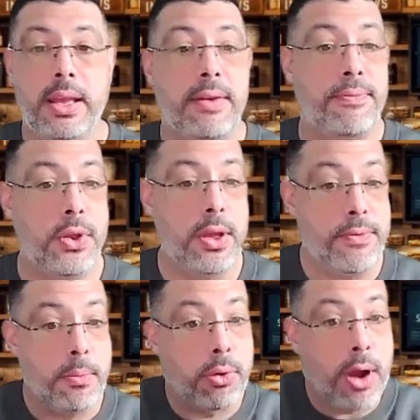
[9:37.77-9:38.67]

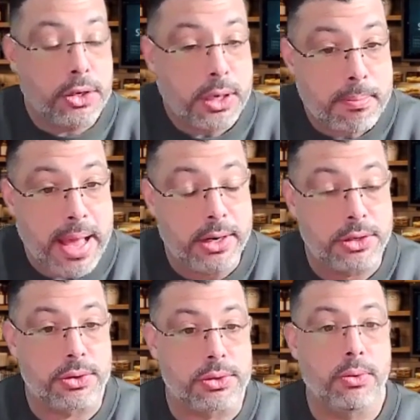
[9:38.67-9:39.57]
If your project
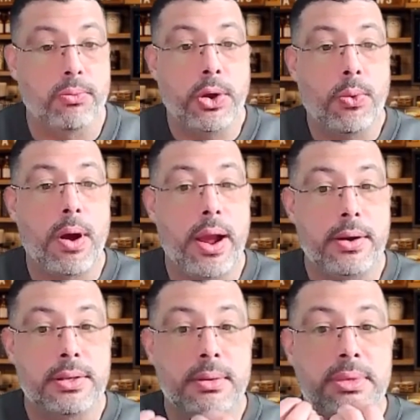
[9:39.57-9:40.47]
managers
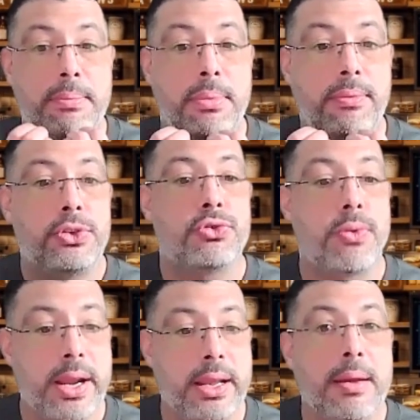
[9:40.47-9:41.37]
require some type of
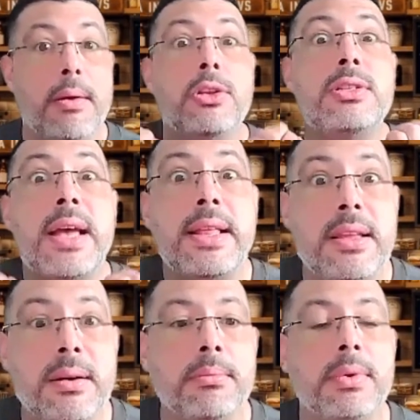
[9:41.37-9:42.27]
training, send
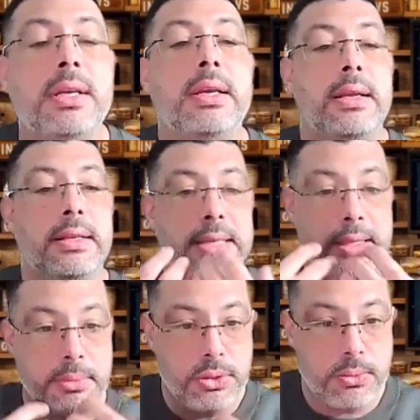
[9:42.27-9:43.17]
them
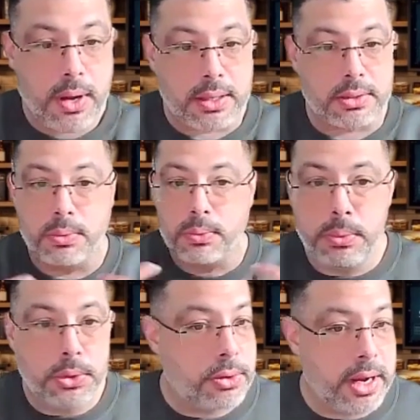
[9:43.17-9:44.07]
to us. We
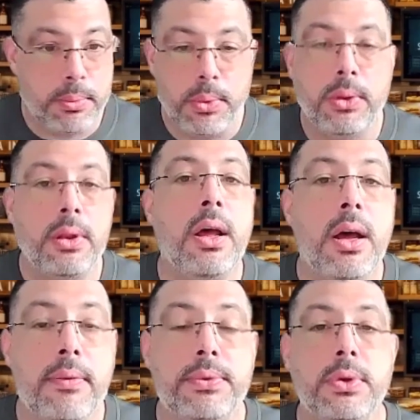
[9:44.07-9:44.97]
will train them. We'll
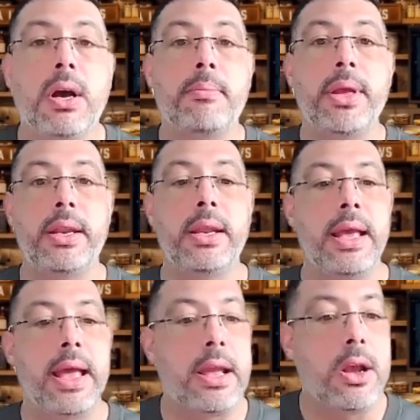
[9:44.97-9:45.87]
love to come in
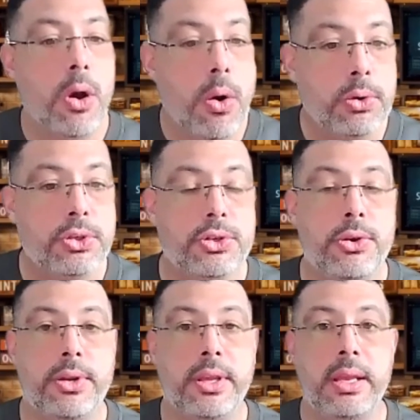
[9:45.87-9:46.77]
and coach
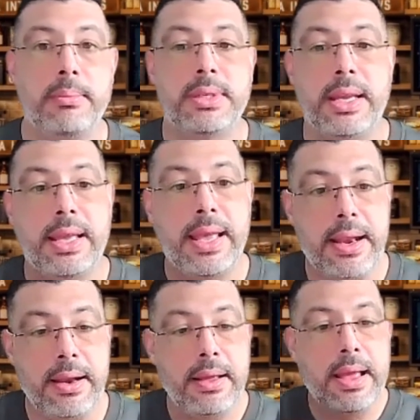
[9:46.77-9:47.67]
your team to
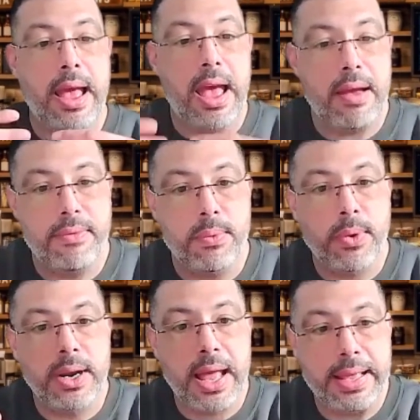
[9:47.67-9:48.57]
get
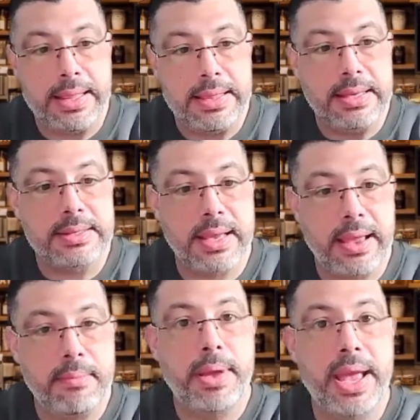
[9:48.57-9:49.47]
everyone in the
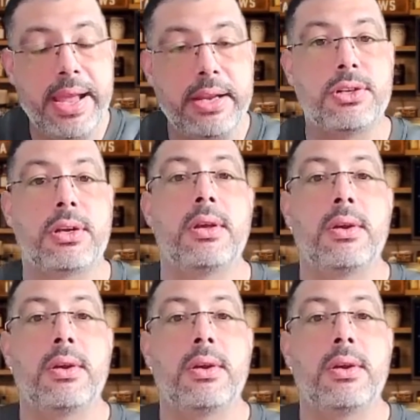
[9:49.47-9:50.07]
same page.